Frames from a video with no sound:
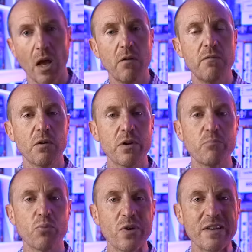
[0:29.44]
a very
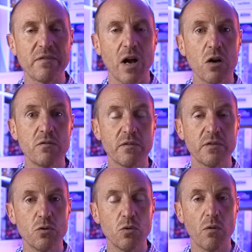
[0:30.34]
brief
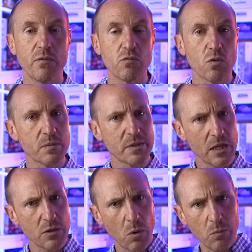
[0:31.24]
overview of the rules. We're
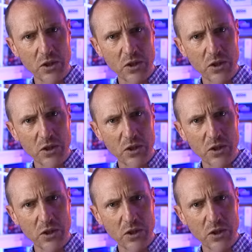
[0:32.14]
telling you what